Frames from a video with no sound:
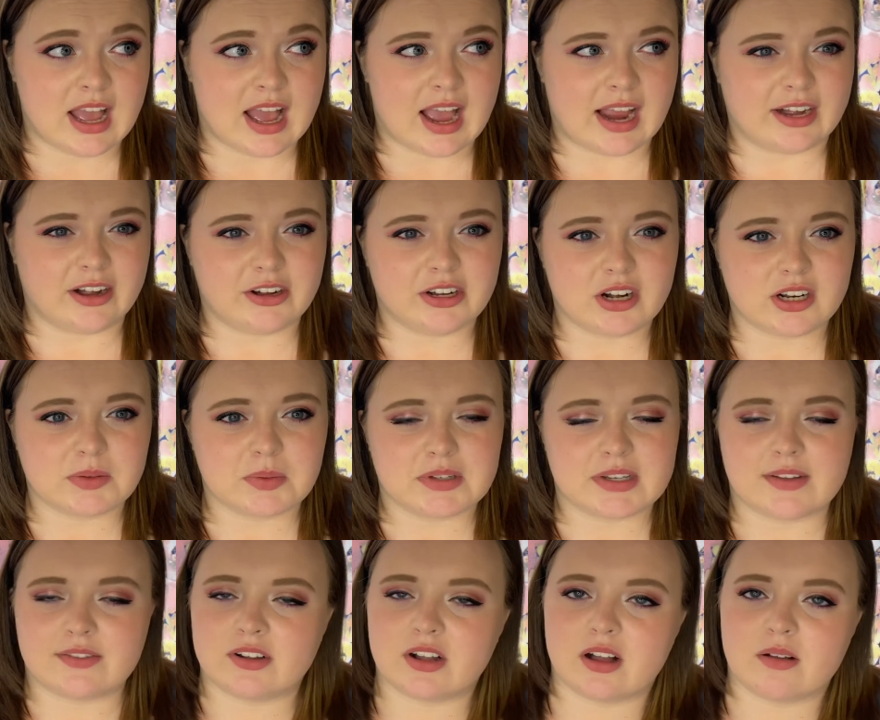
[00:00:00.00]
I know you're not supposed to
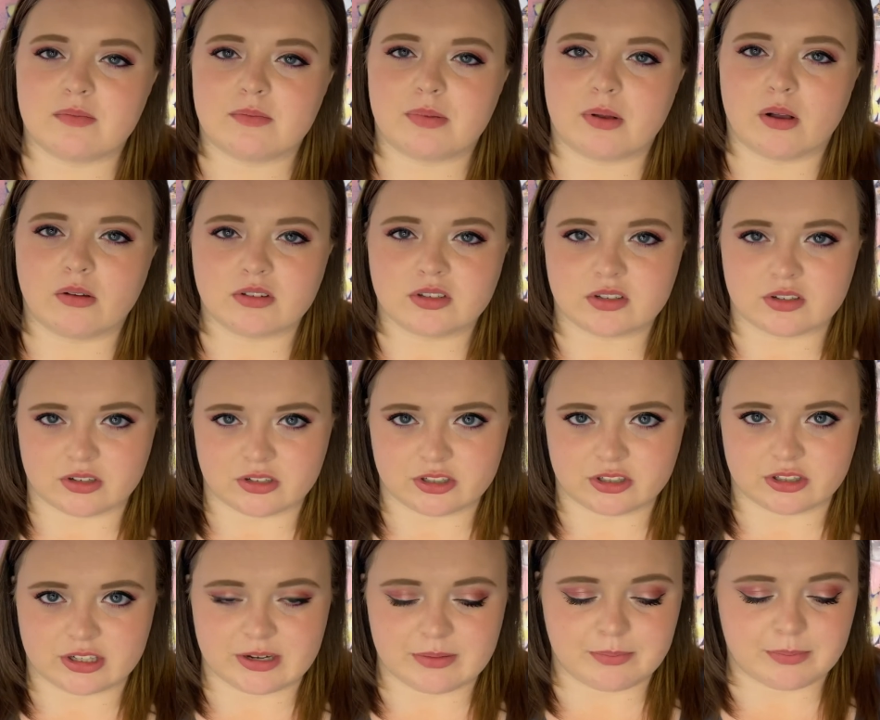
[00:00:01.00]
have a gum
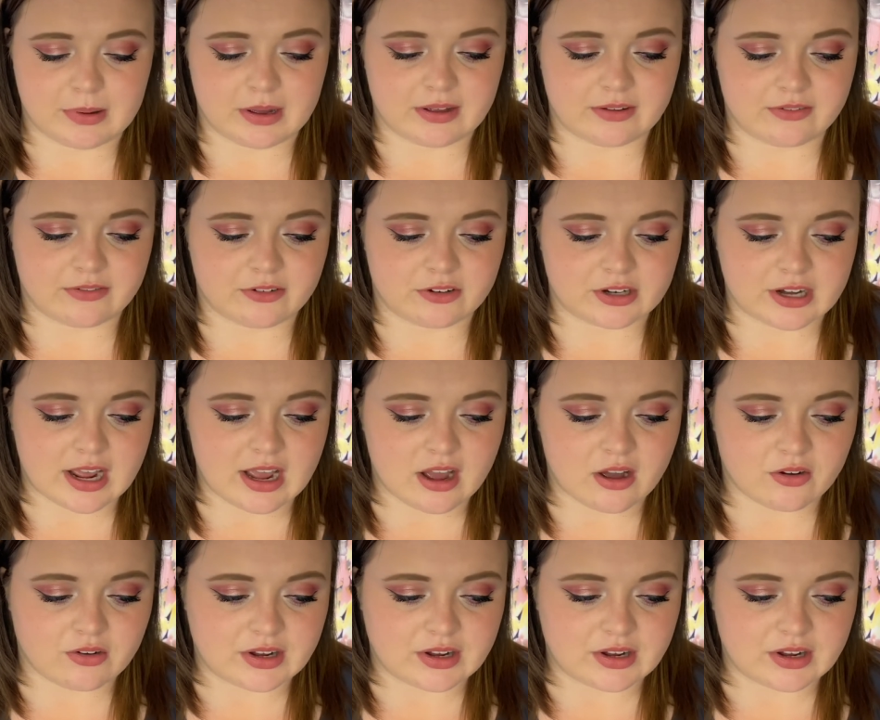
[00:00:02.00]
post-surgery, but for now,